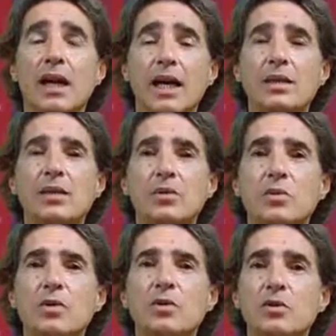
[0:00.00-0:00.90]
I just
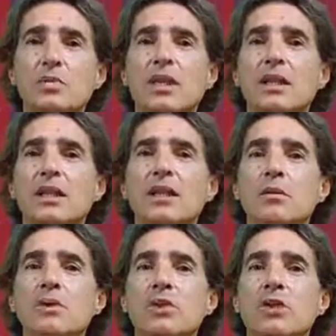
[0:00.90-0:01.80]
want to be the
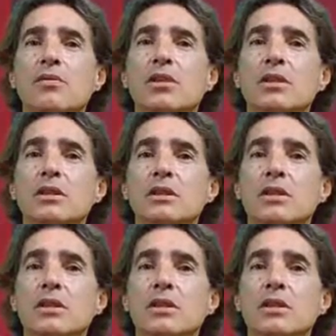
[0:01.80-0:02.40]
image of God.